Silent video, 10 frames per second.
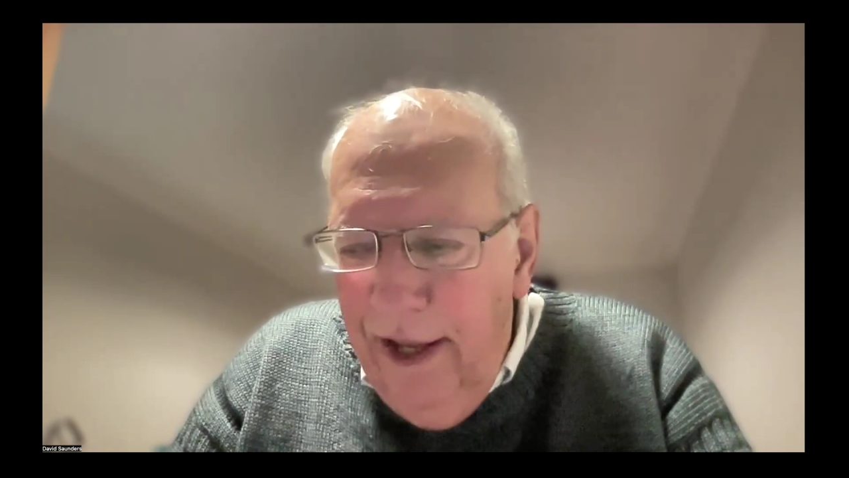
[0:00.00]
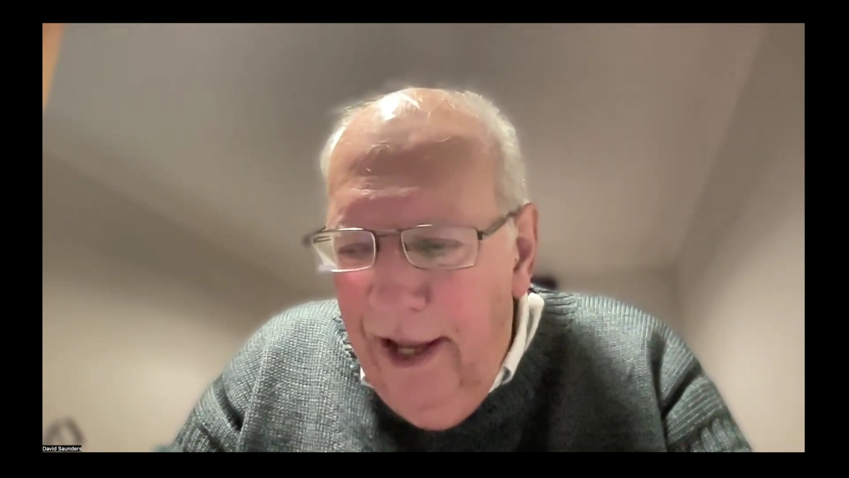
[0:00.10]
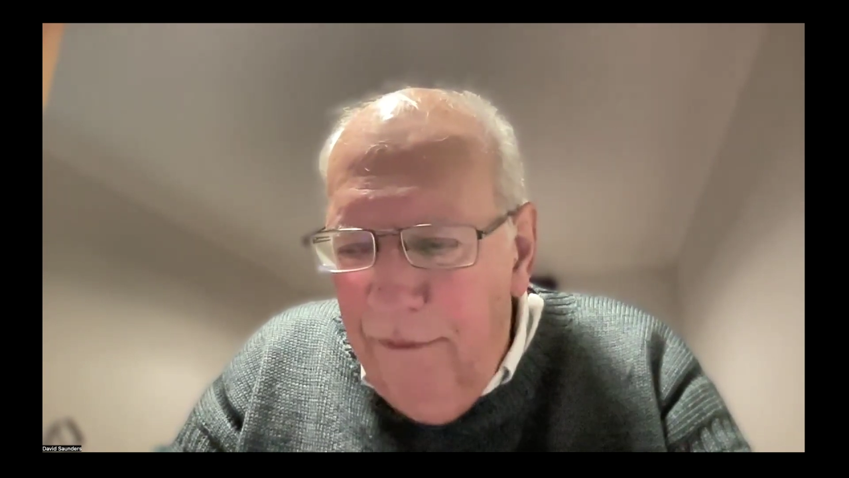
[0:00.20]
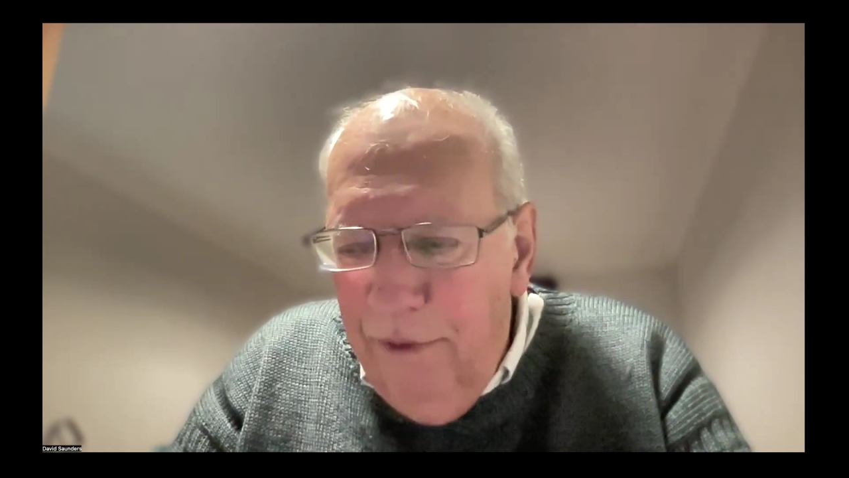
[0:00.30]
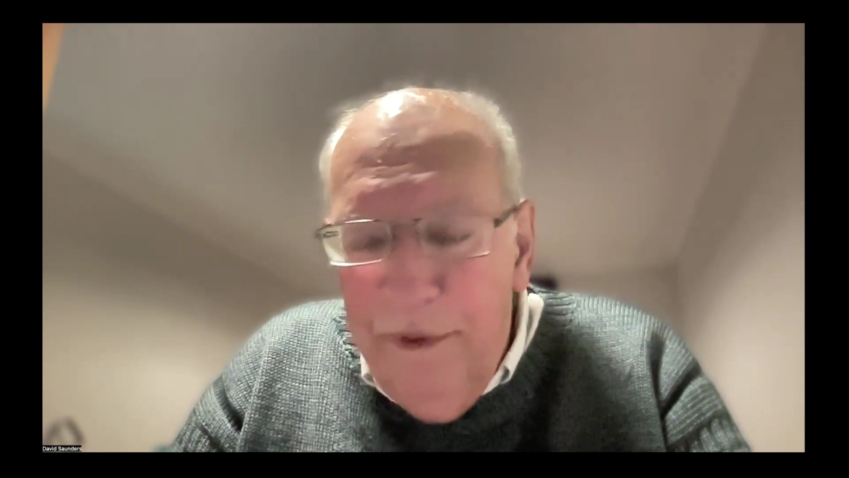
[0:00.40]

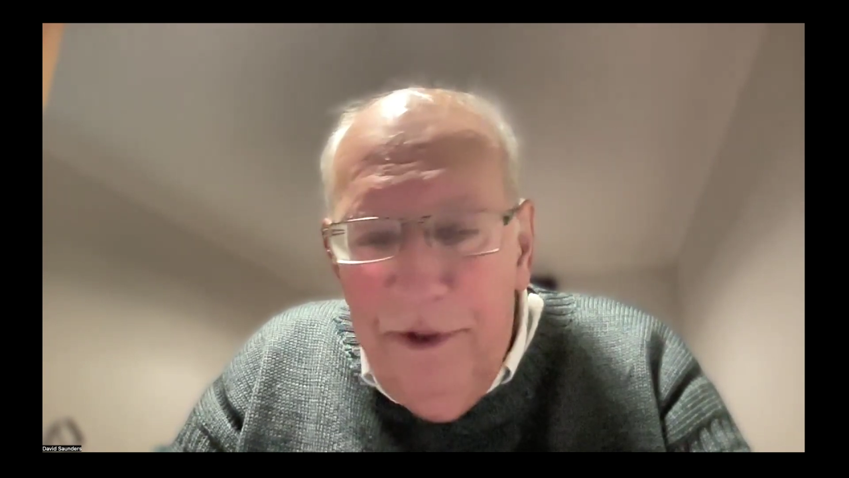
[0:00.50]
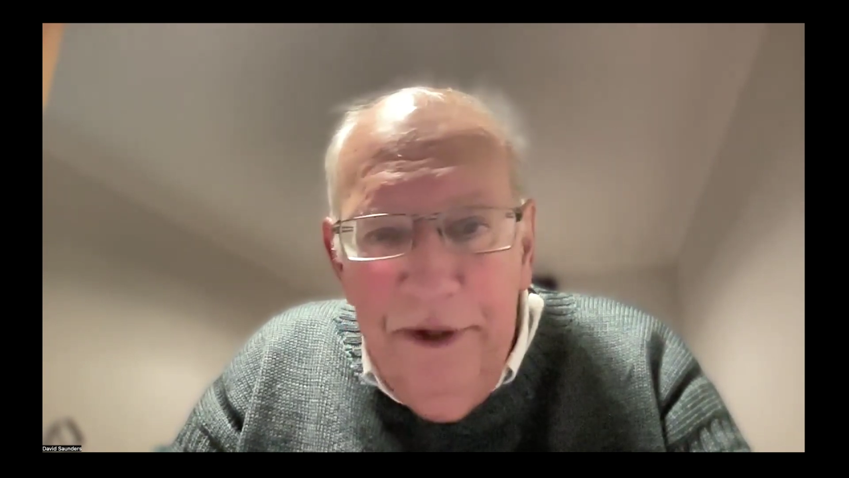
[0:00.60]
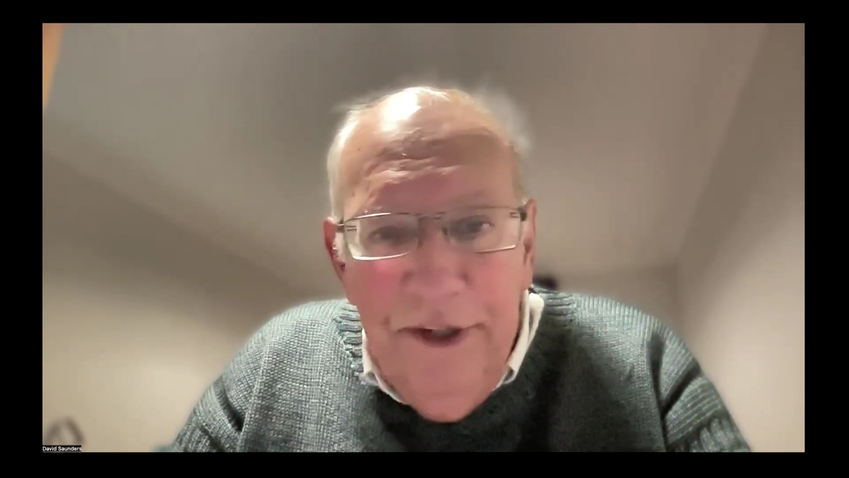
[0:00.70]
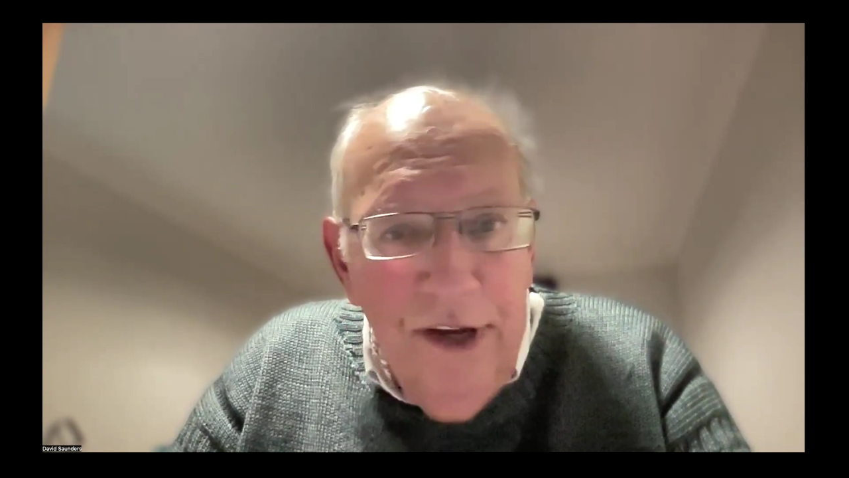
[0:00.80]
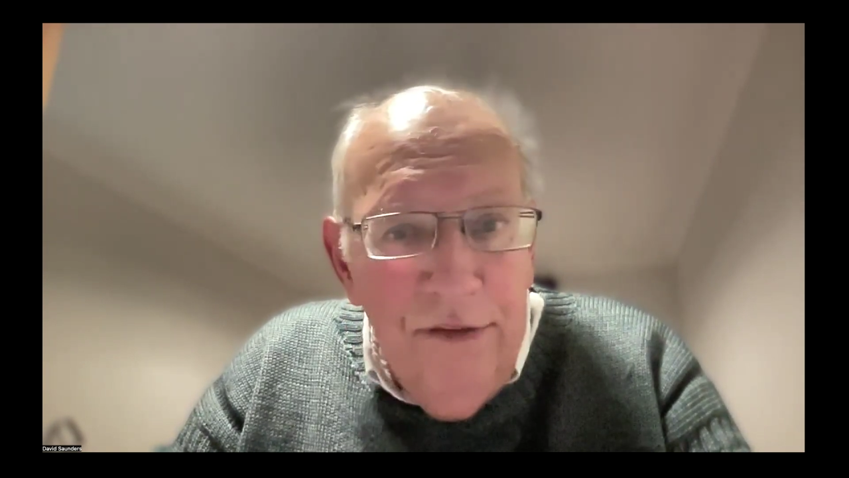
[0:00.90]
And we were
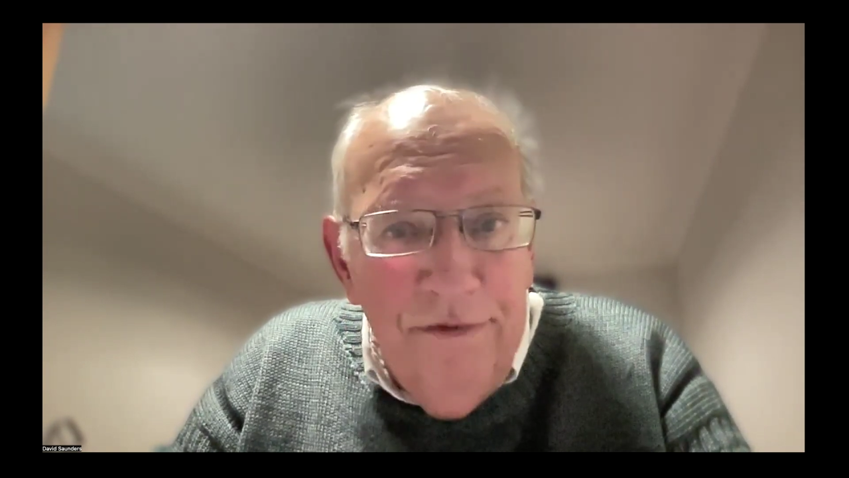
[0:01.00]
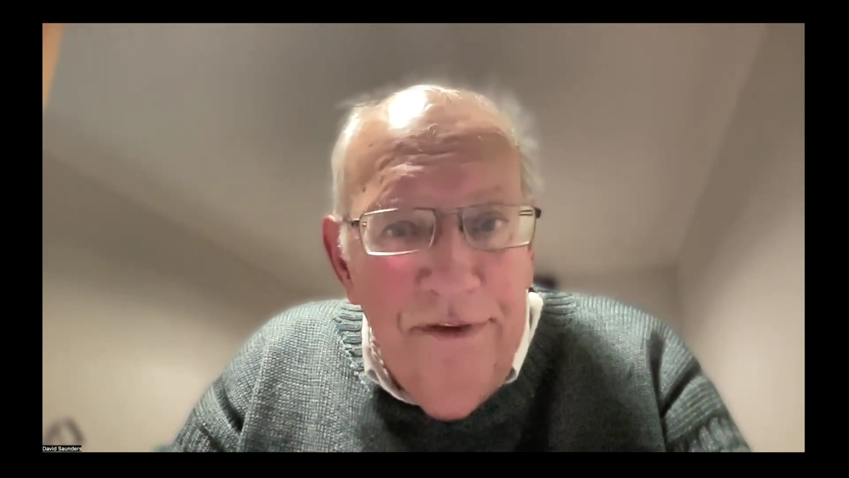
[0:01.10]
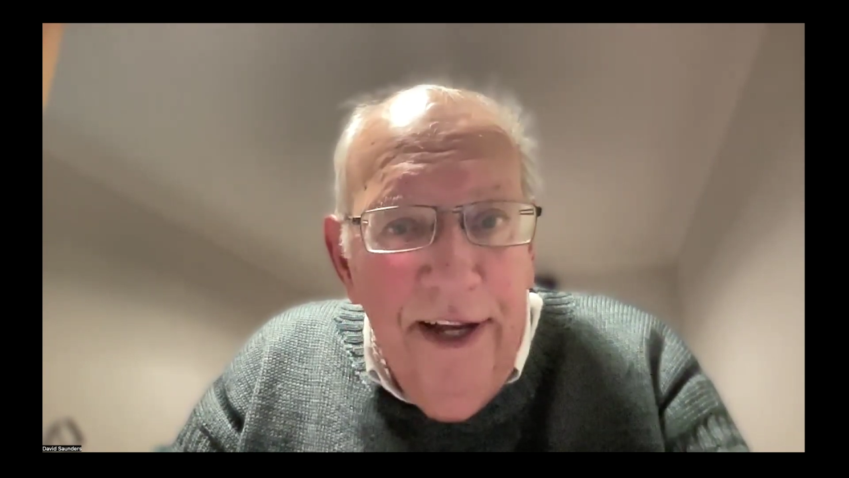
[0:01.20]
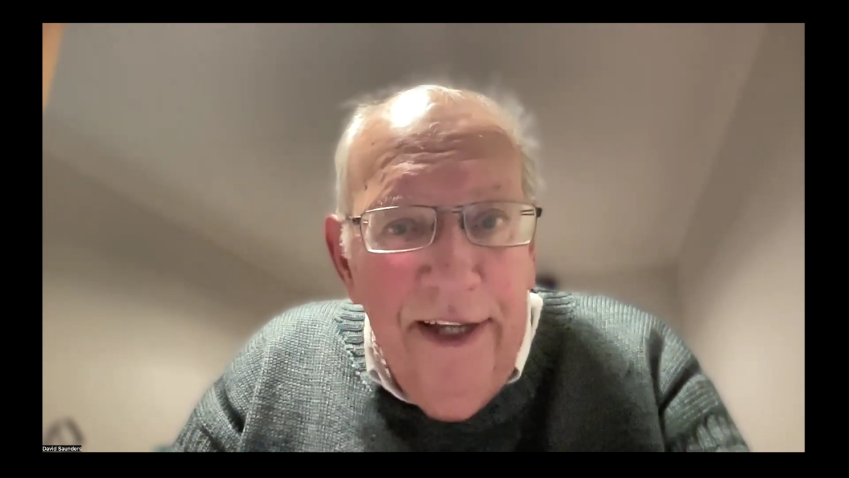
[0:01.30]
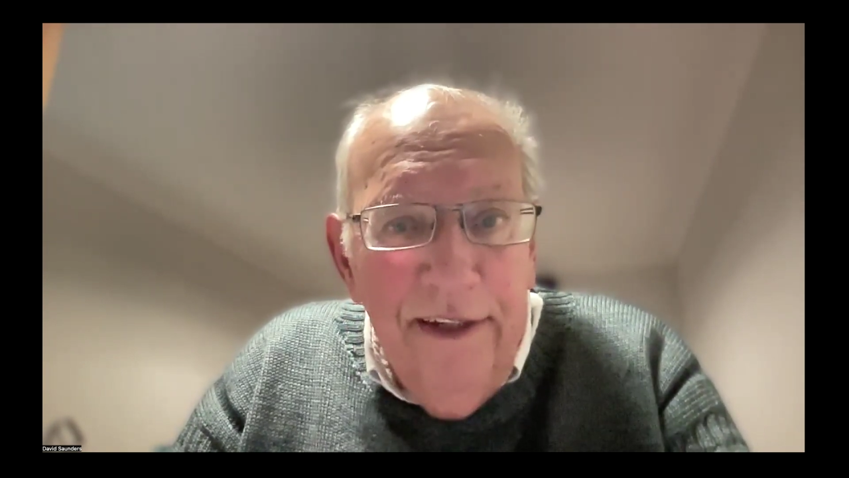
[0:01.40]
doing just
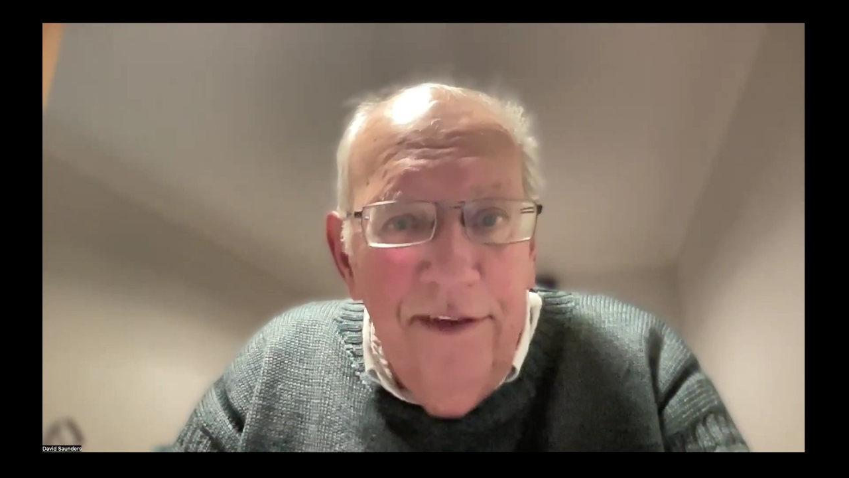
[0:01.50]
fine